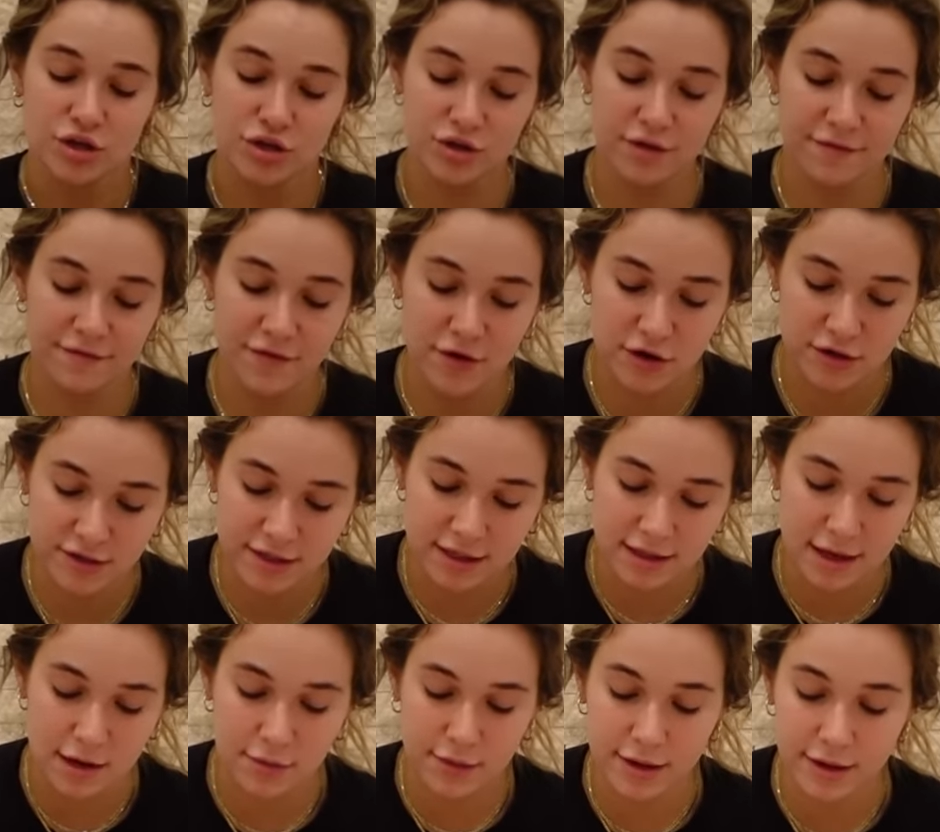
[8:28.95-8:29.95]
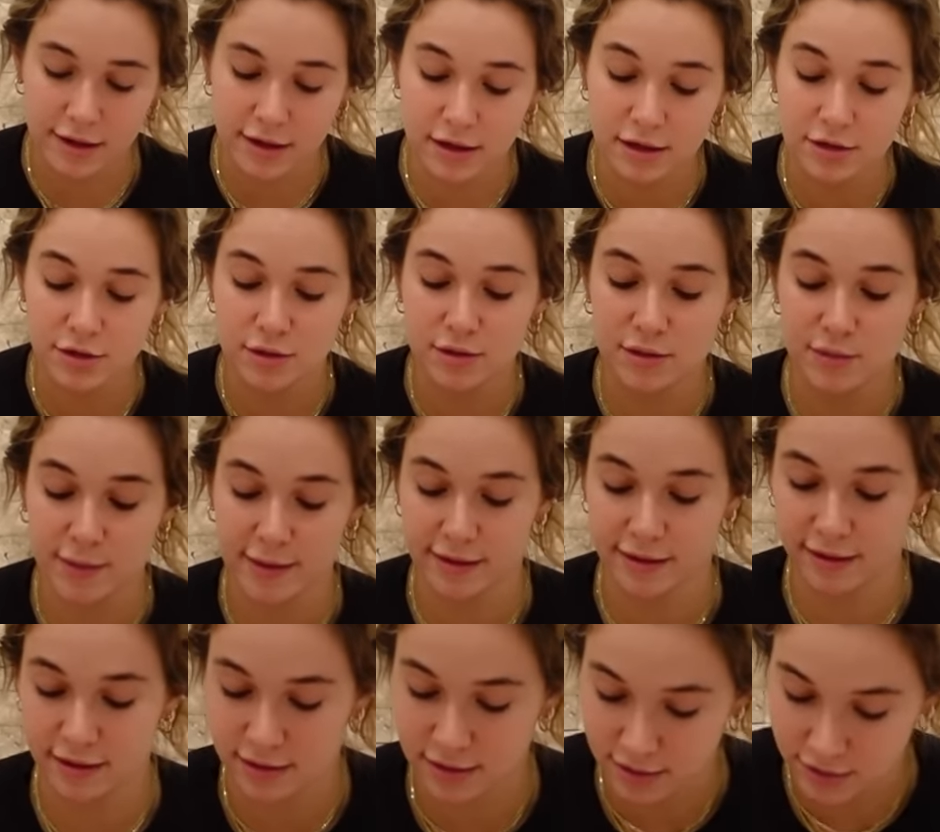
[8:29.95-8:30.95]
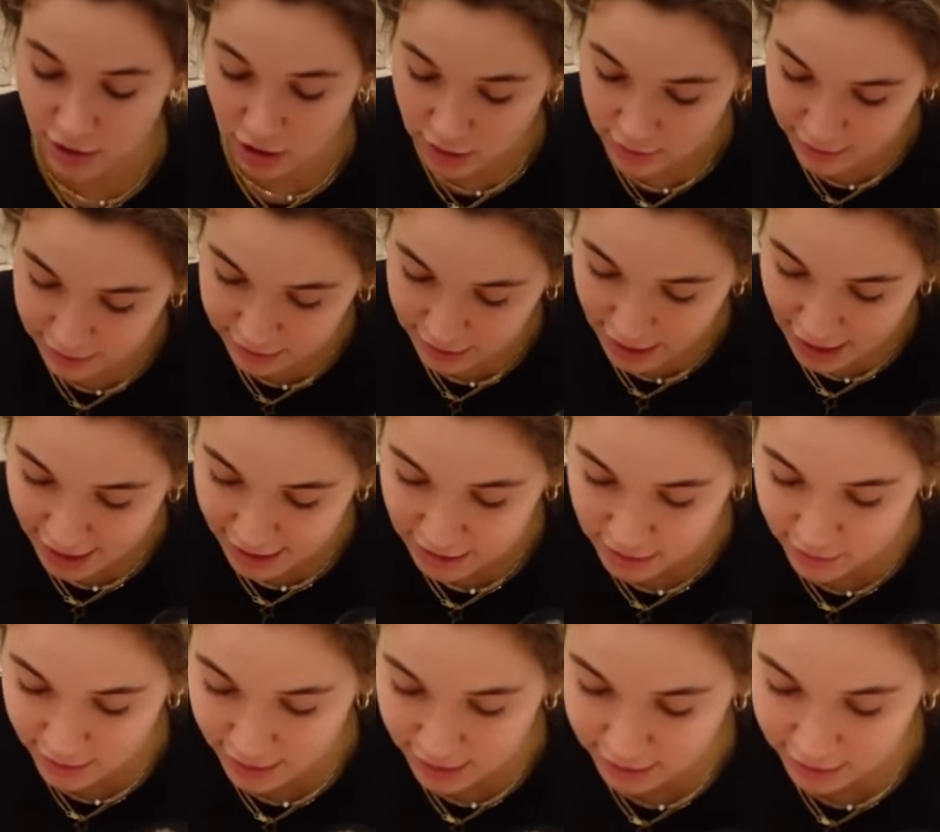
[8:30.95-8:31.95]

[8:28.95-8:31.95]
So the first thing that we are gonna do is we are gonna start with the eyes right